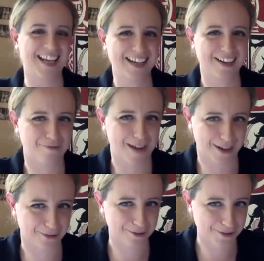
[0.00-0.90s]
seen a
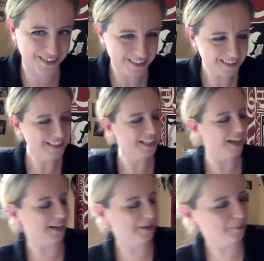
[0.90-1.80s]
record,
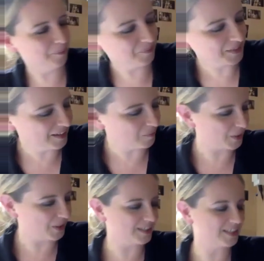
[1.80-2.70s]
um,
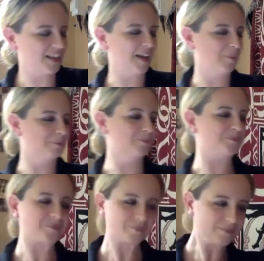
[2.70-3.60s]
but um,
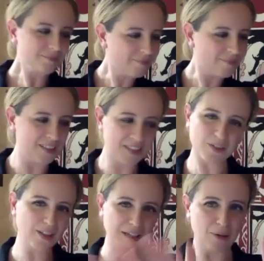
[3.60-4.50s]
this is
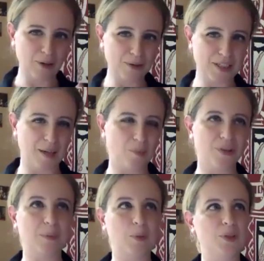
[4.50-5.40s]
you know a long time
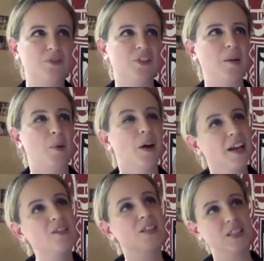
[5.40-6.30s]
pre Spotify. But I
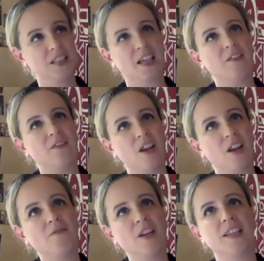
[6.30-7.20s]
used to sit and,
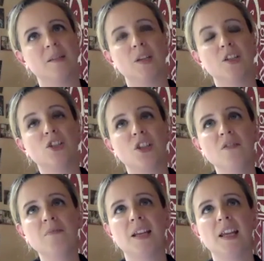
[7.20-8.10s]
and read them, and
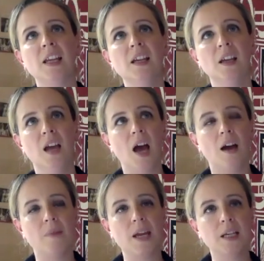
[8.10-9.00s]
so many
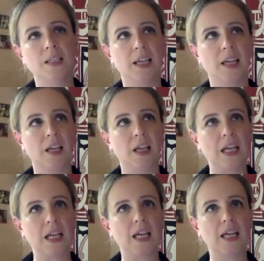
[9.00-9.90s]
amazing
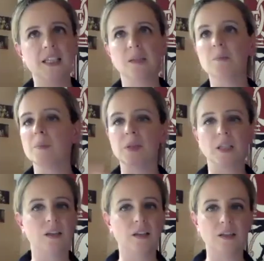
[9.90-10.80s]
idioms
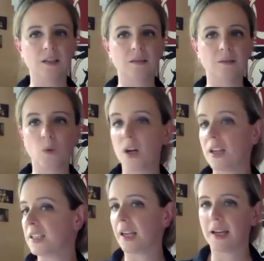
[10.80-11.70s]
and
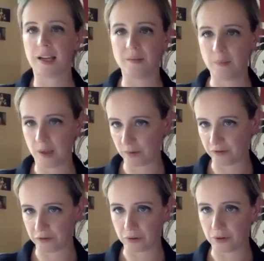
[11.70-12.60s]
words that I hadn't met
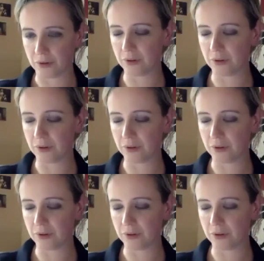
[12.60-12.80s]
before.